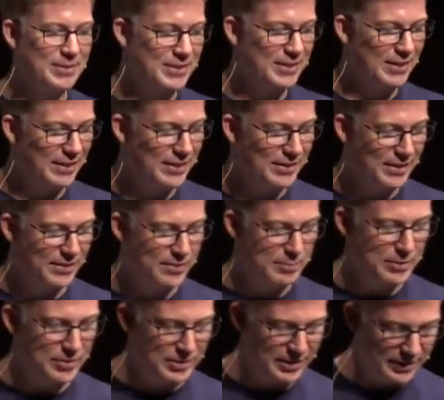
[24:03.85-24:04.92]
It was kind of
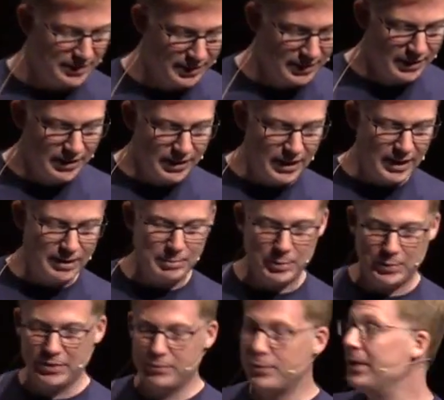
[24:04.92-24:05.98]
amusing.
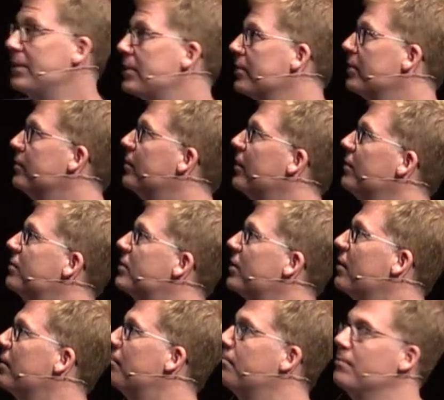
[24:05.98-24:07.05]
But one feature of
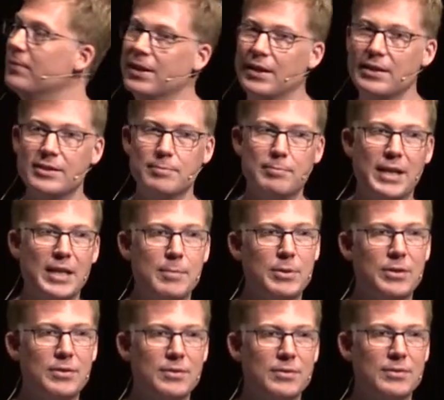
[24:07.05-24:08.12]
sort of the Linux and
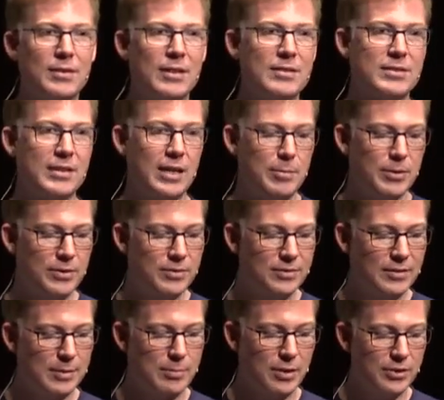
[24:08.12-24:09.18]
Petitboot and Skiboot
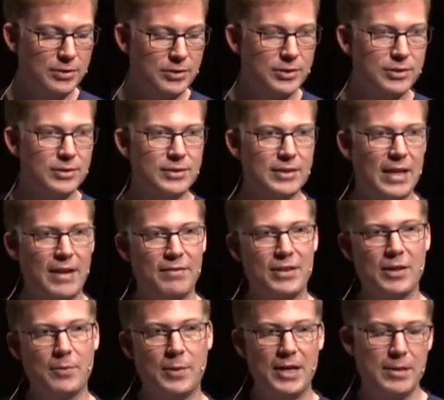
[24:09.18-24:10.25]
approach to
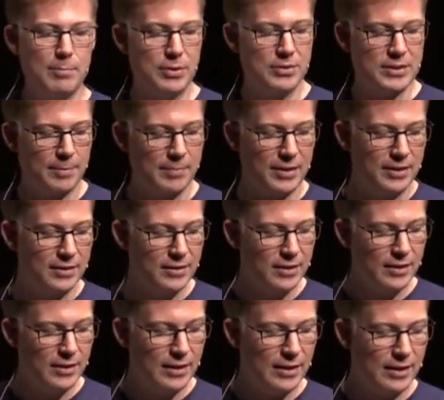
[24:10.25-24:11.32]
having a way to boot something
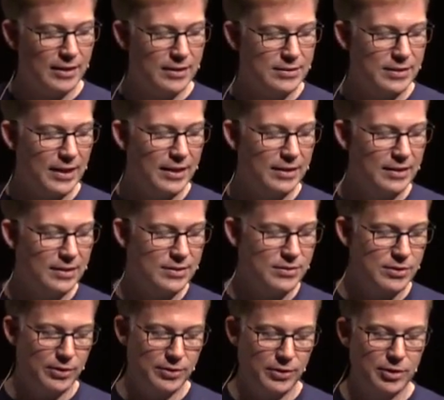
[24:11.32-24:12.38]
is that it is
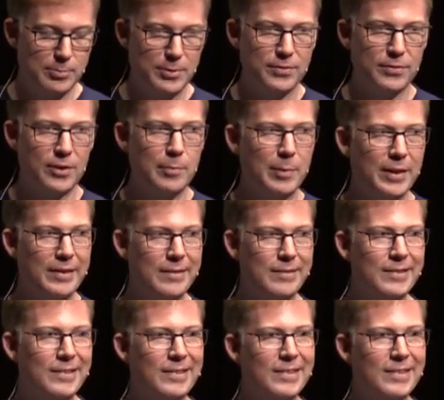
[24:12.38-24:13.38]
not open firmware.